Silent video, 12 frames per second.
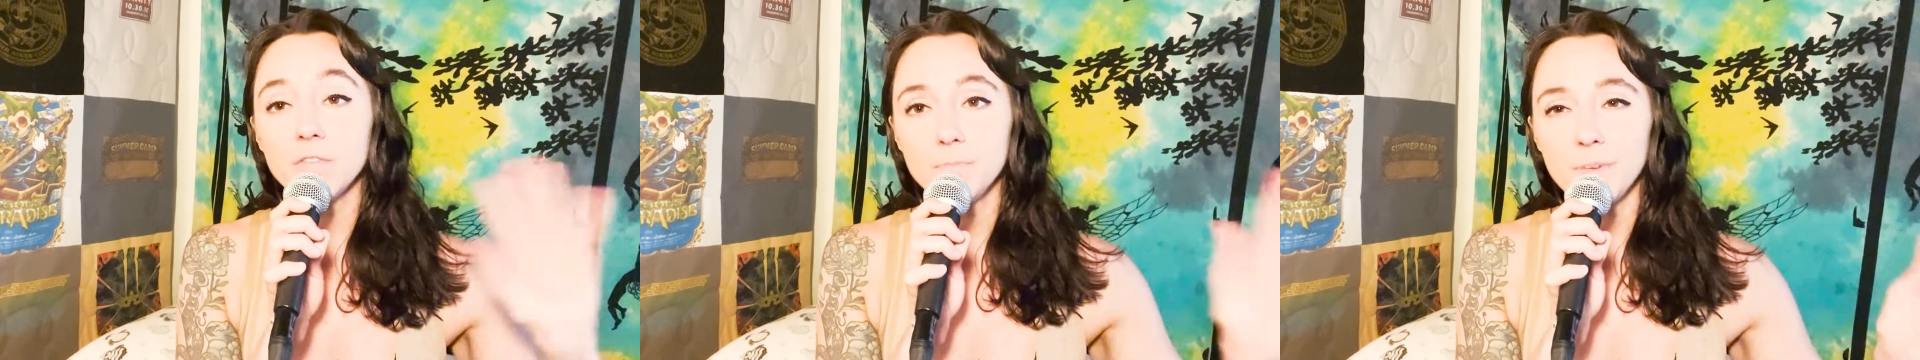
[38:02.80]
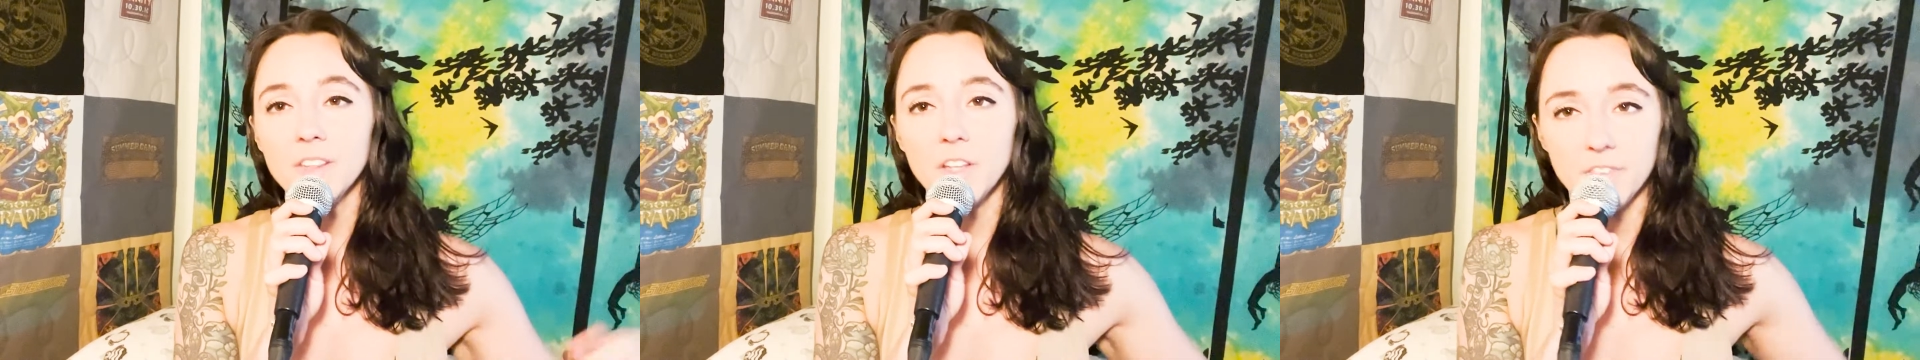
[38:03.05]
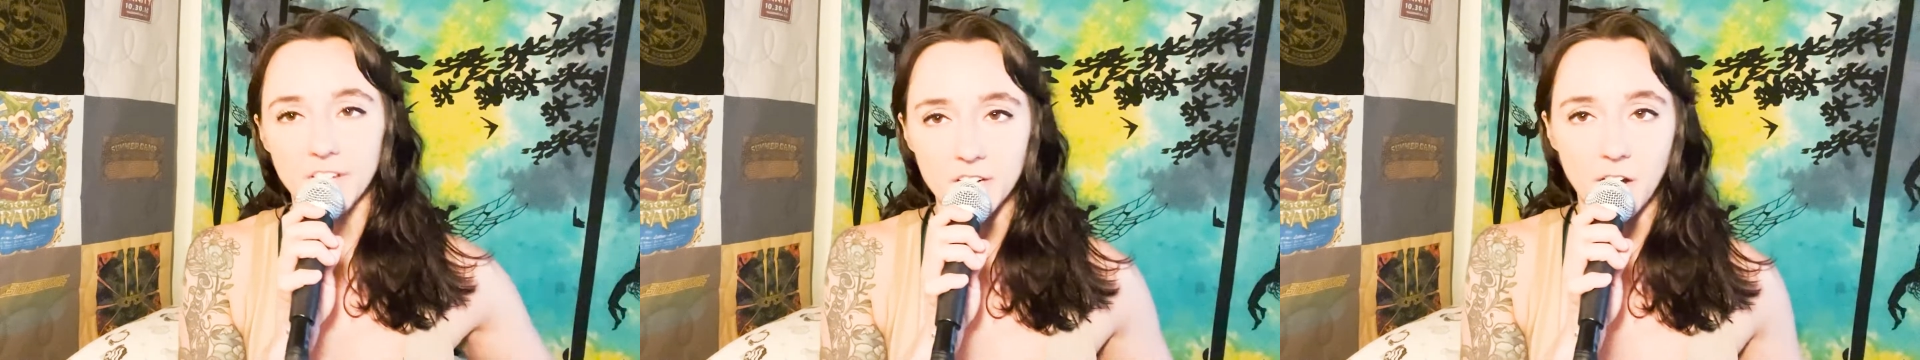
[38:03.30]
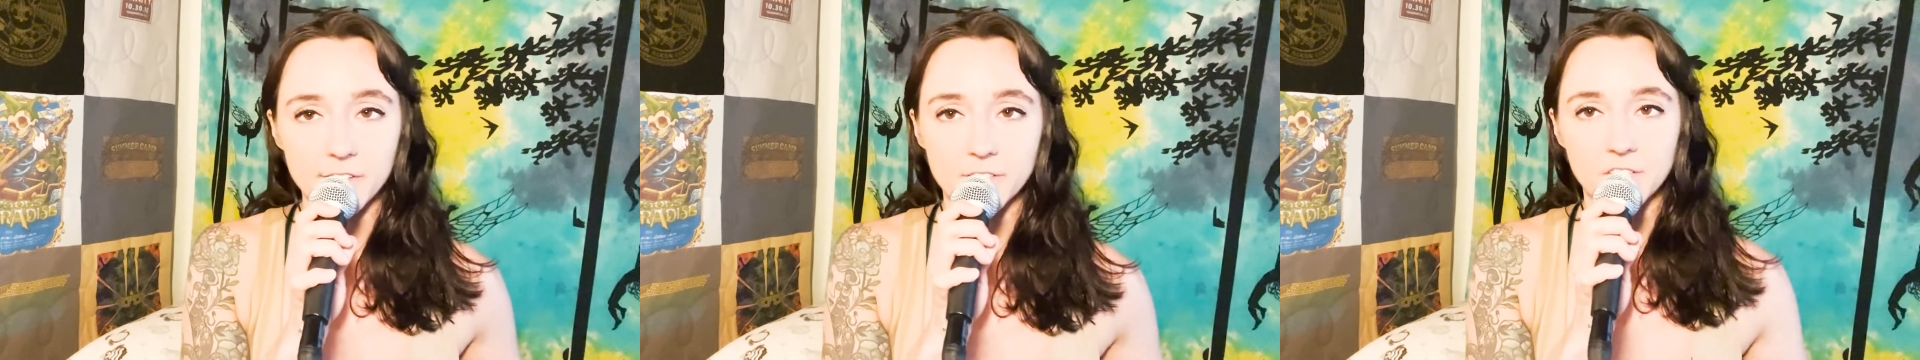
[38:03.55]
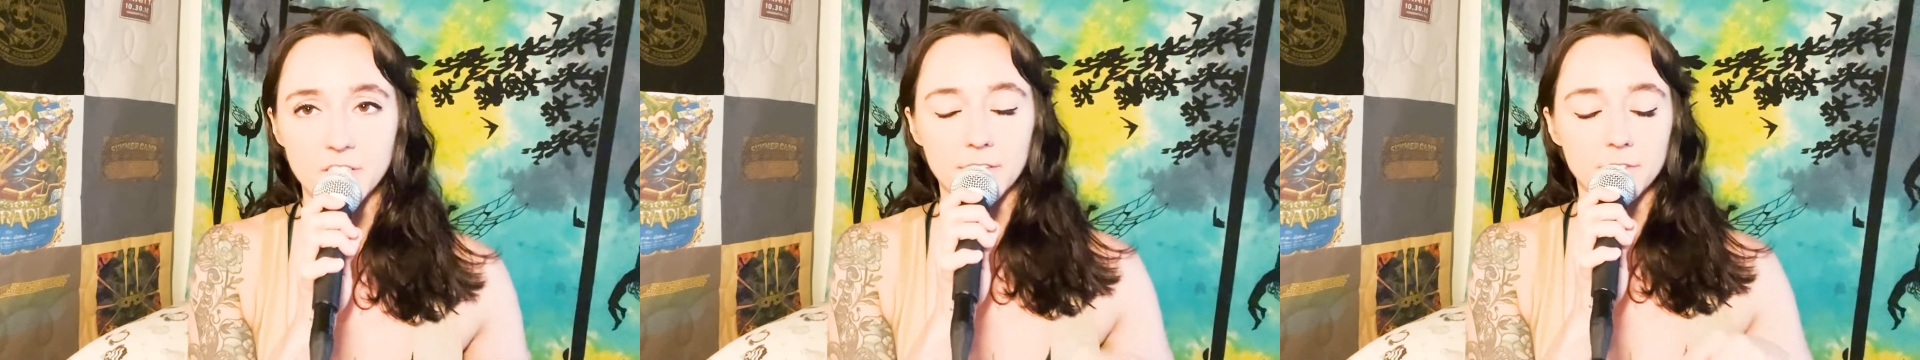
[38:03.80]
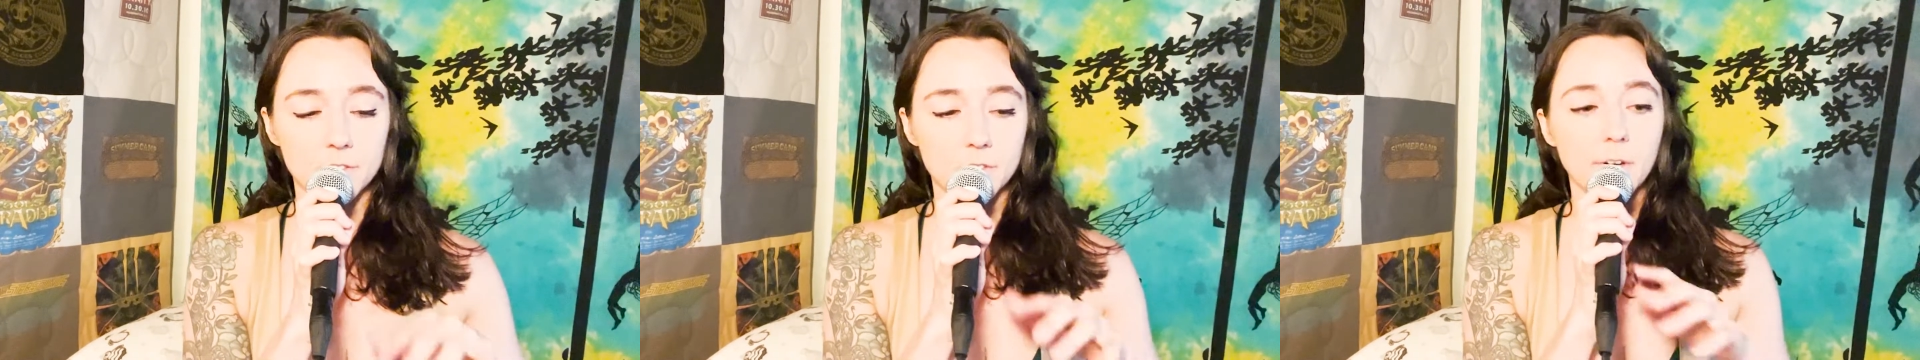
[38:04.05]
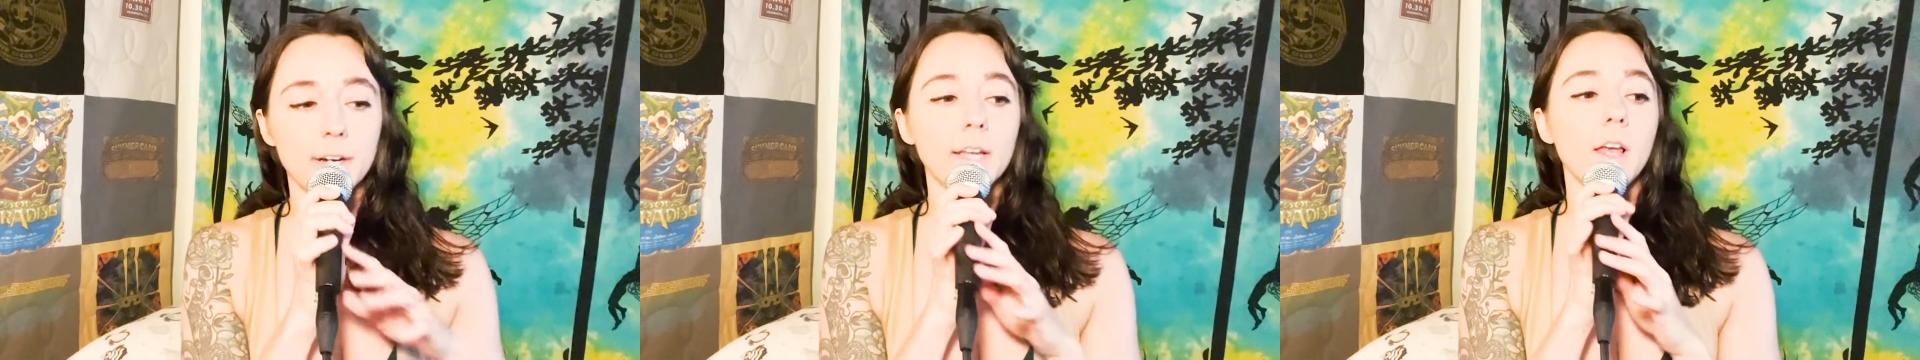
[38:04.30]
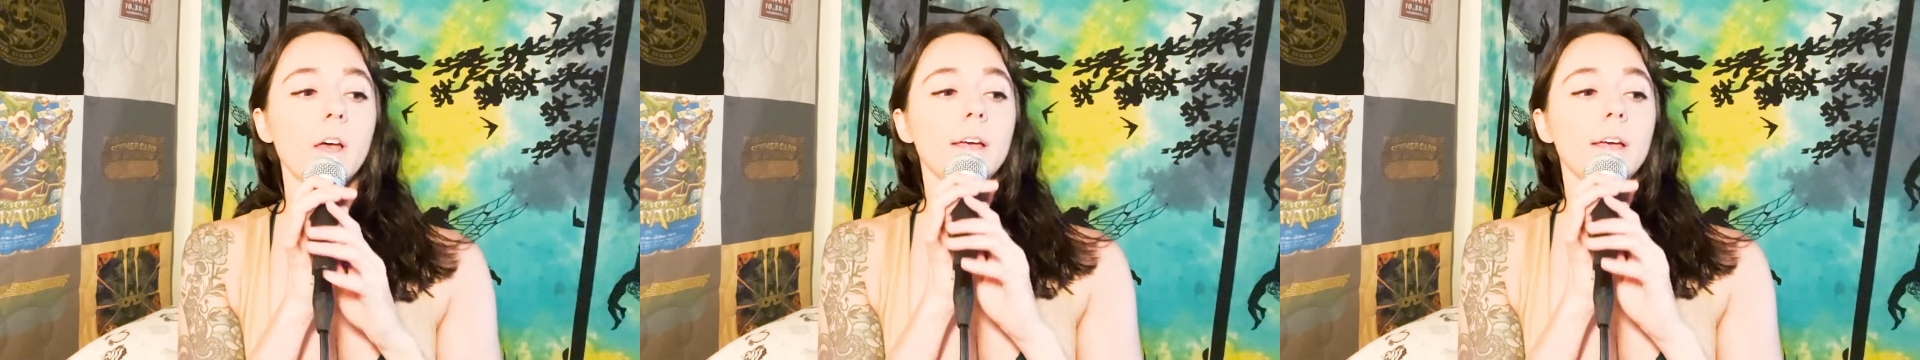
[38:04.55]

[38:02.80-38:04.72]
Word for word: been living in austin texas already